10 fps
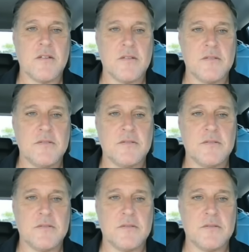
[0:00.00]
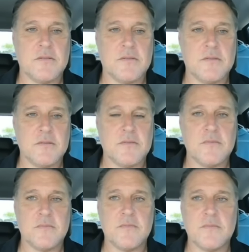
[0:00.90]

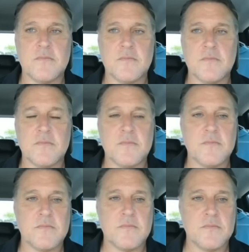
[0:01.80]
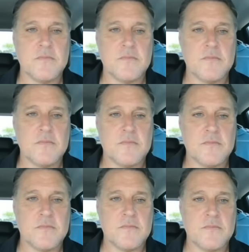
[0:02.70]
[no speech]